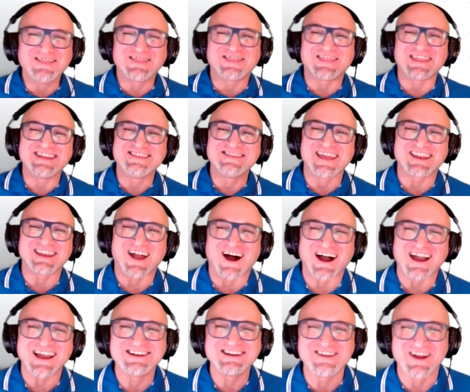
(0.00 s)
thing that
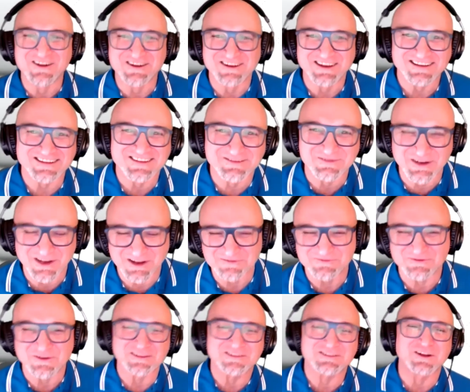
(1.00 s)
I noticed when I
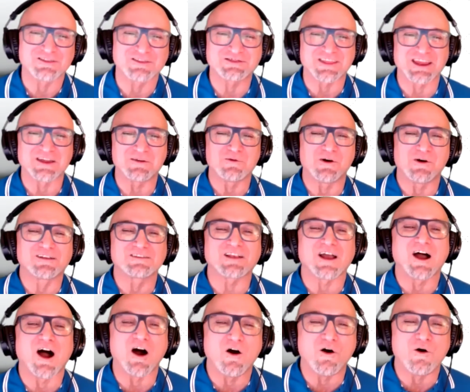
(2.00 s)
first got there was,
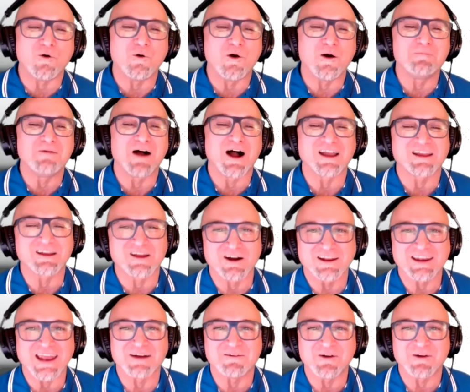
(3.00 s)
oh my
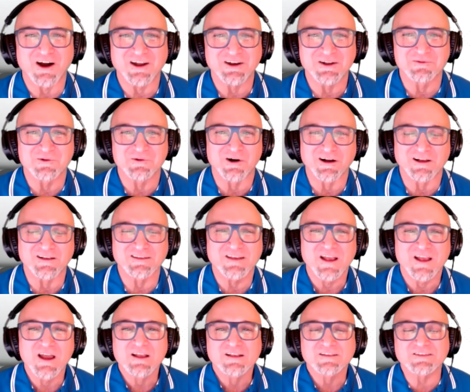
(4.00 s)
God, how hot it was.
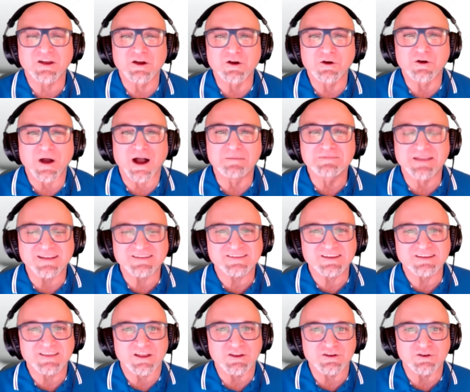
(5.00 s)
So I'm
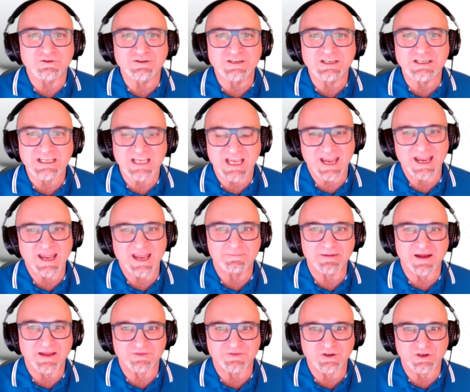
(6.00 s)
guessing that you didn't care
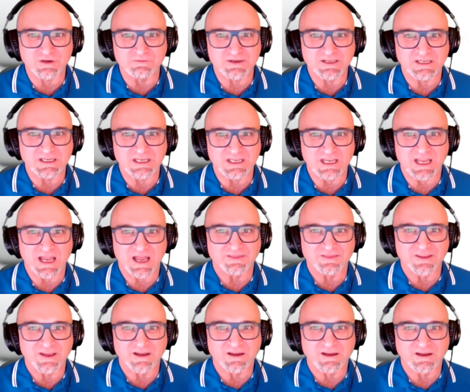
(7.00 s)
about the humidity
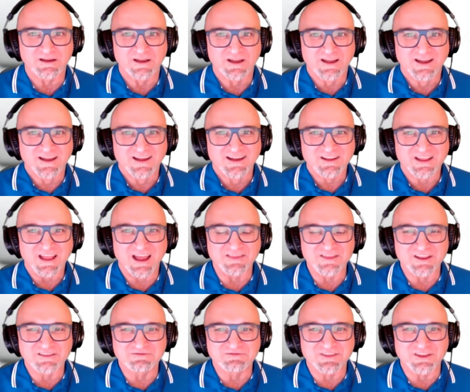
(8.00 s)
and the
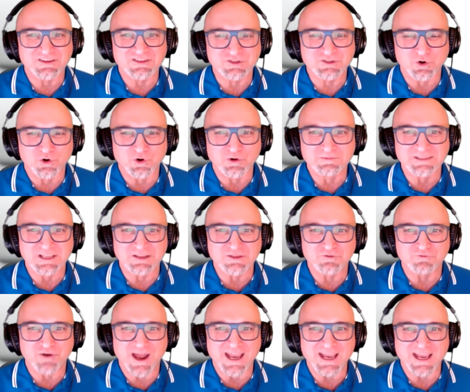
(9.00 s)
storms and the
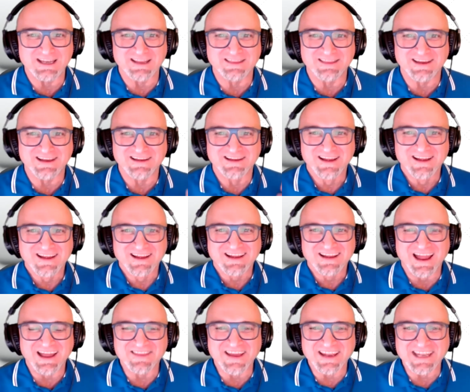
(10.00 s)
rain and
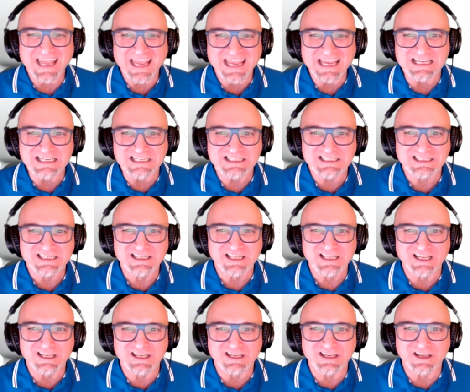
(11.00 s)
that heat.
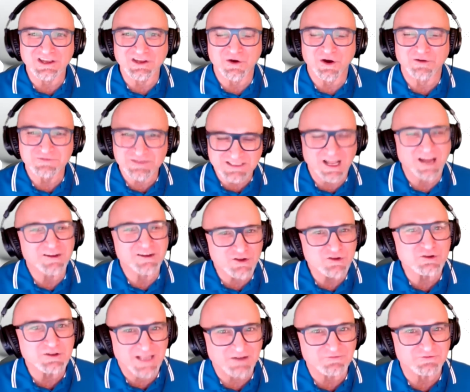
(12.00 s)
Like, you obviously, I know
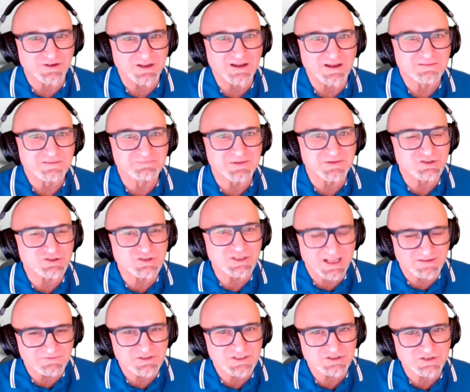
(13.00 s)
you love it, but did you
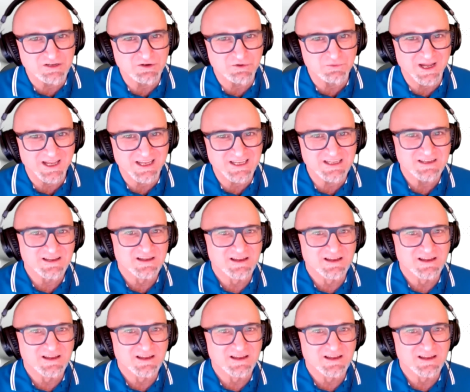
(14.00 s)
love it straight away?